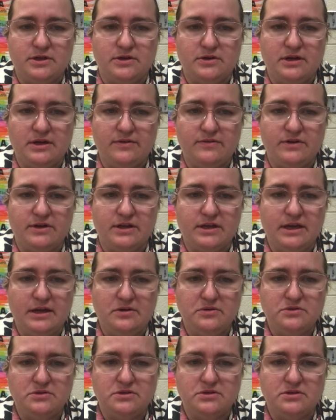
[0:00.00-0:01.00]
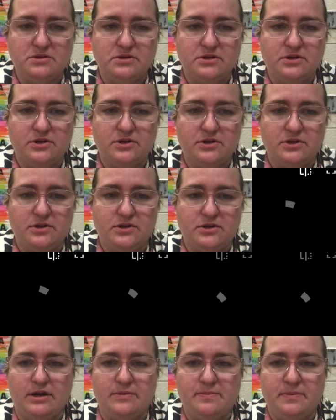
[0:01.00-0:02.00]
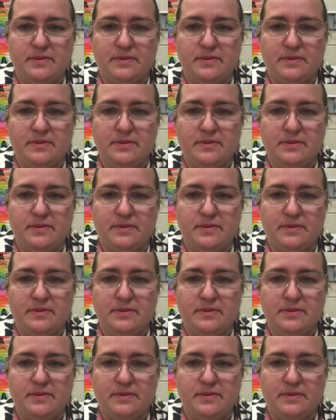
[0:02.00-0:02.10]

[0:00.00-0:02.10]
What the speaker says: don't have an account, create one.